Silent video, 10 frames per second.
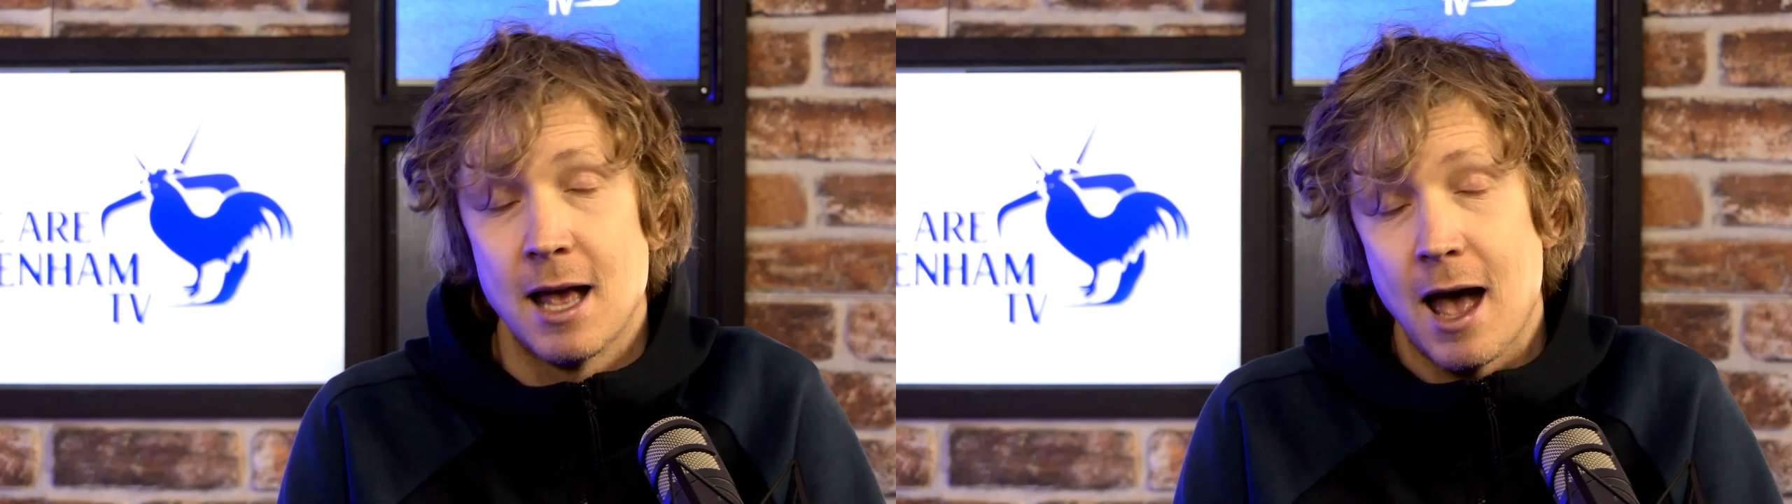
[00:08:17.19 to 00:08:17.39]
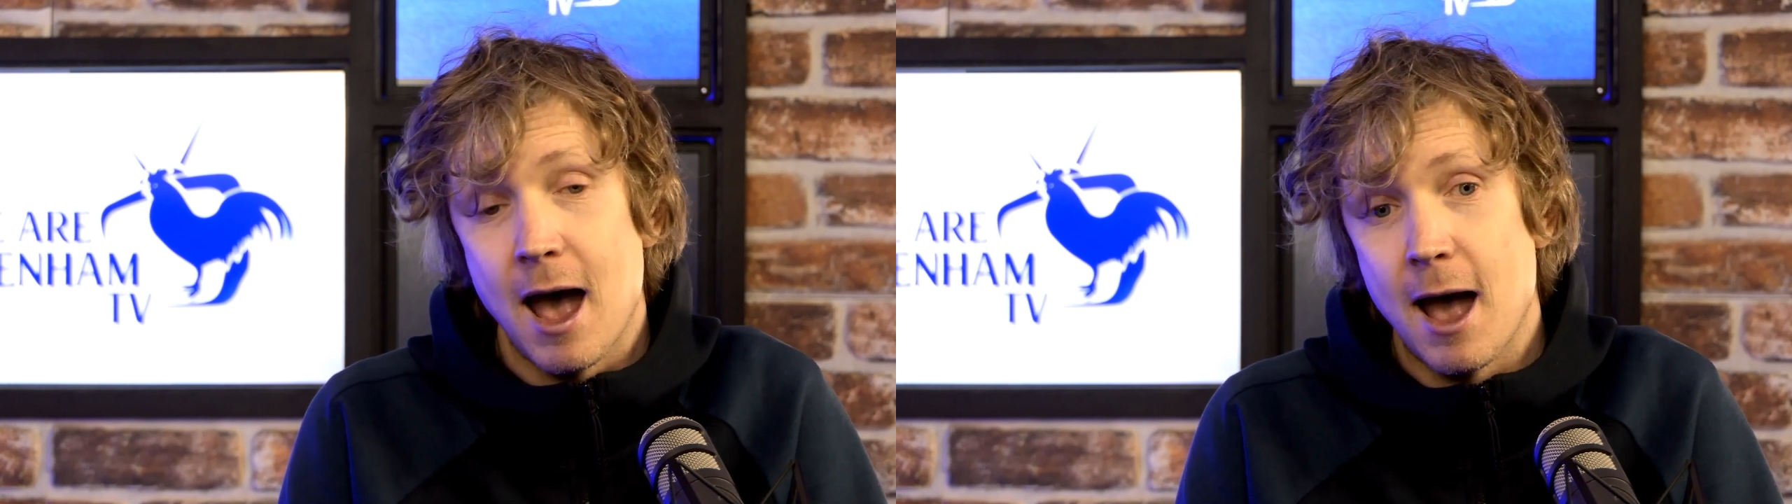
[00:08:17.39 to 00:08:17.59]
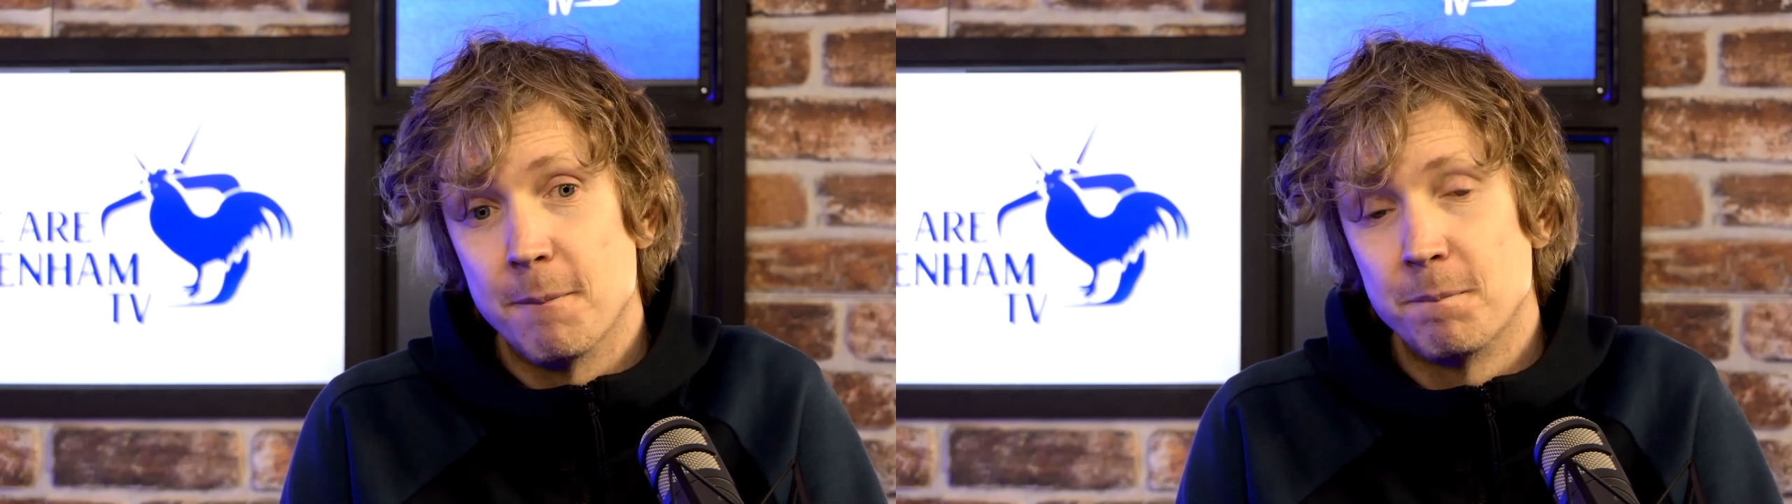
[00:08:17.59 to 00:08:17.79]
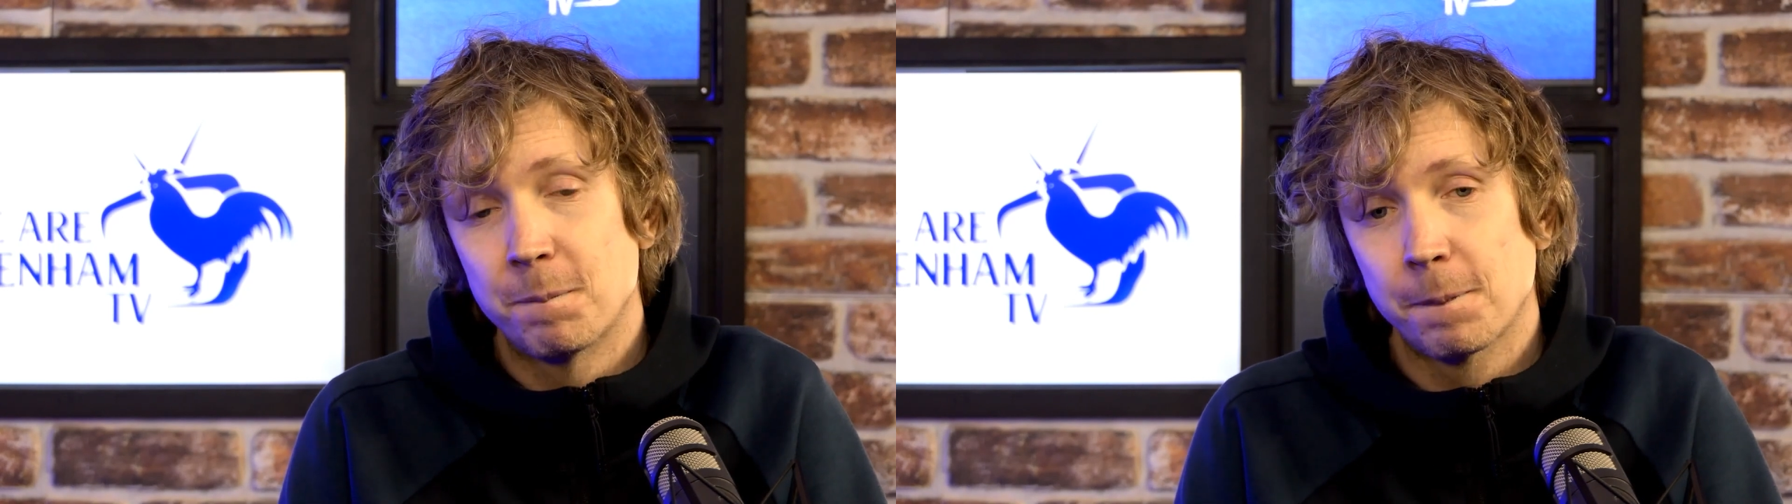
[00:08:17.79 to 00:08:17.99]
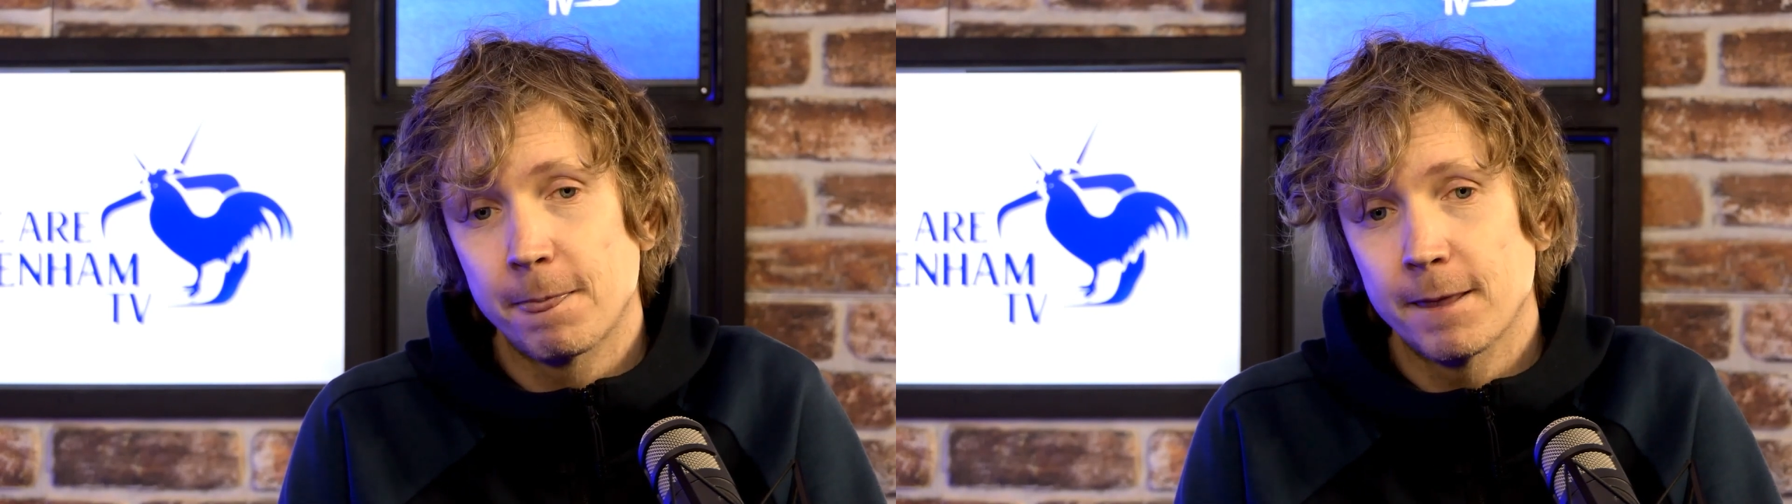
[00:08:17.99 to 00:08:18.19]

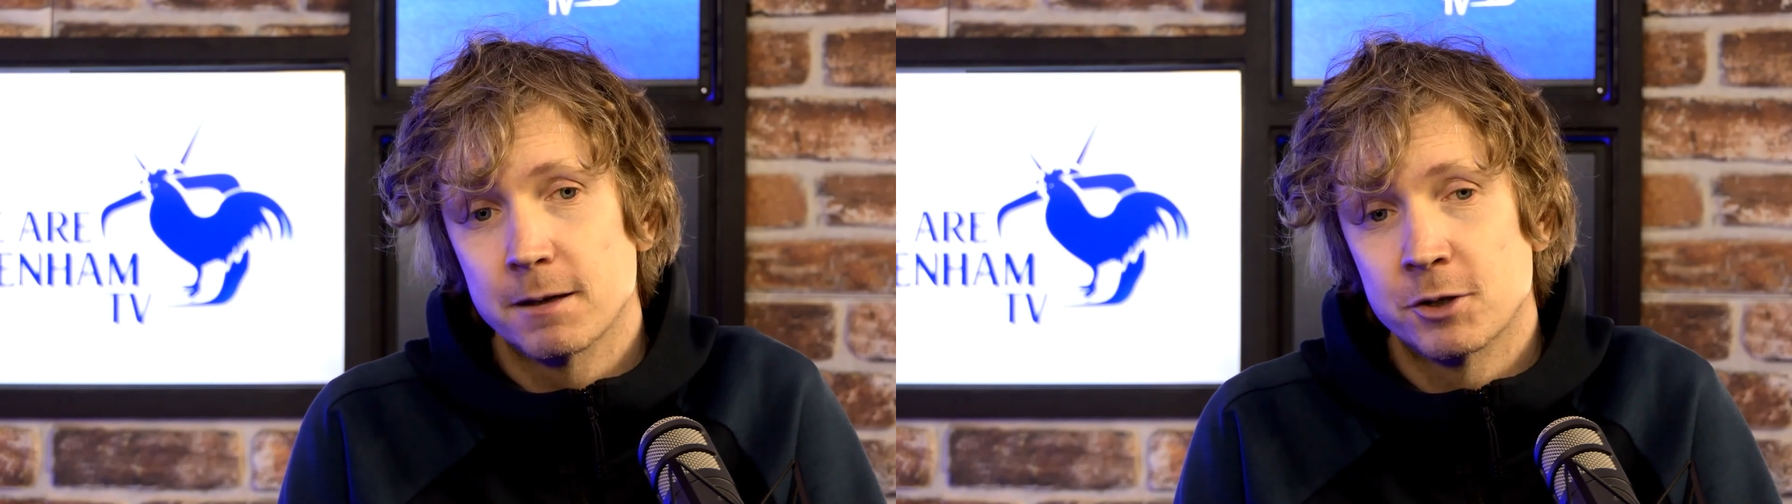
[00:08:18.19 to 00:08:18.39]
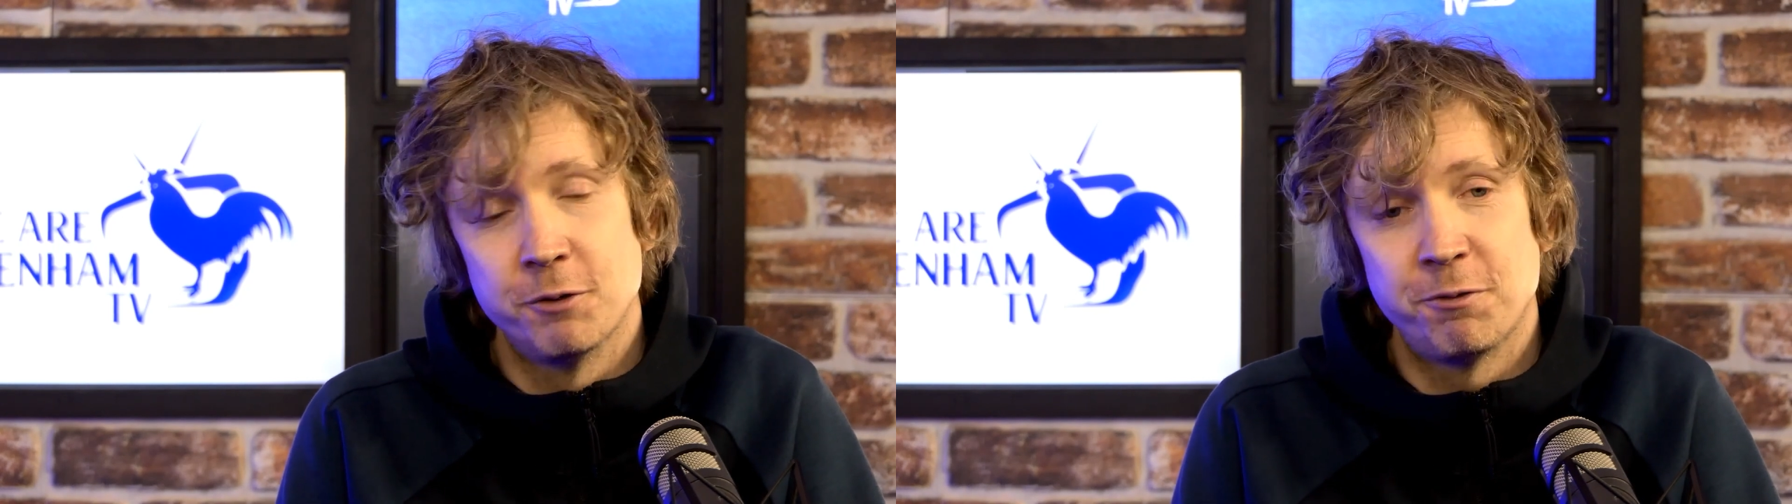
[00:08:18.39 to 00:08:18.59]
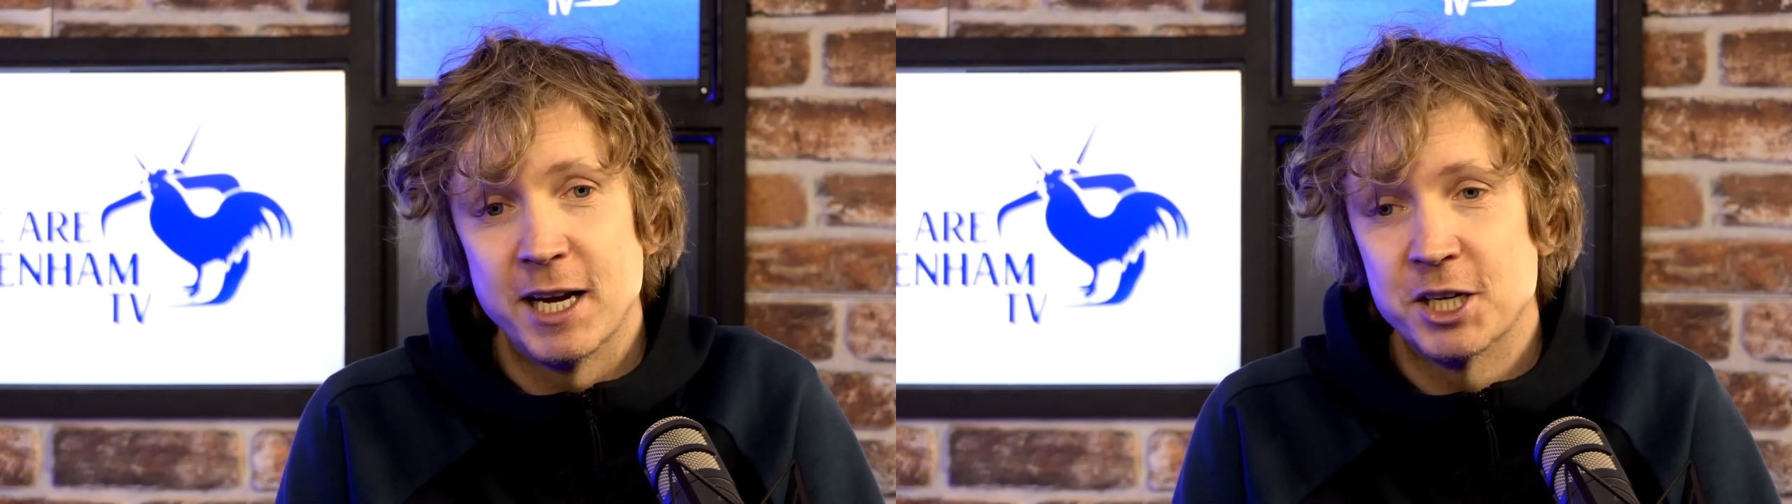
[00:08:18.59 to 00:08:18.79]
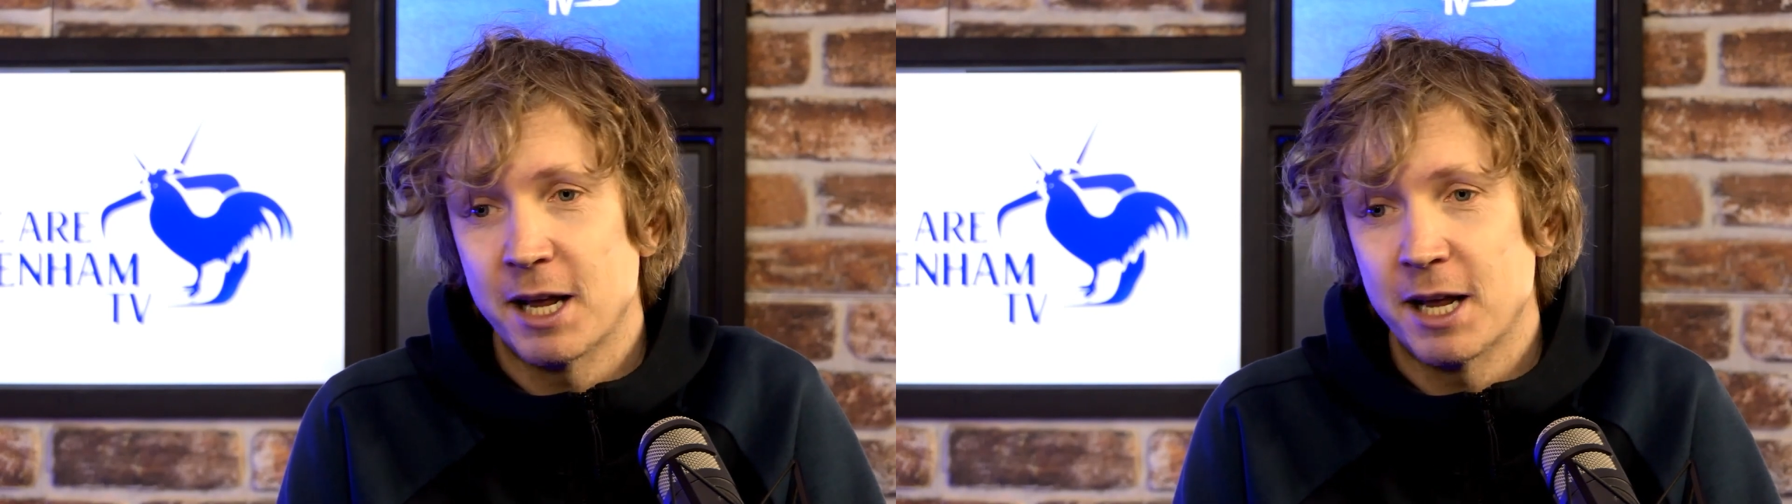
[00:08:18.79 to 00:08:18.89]
Good finish.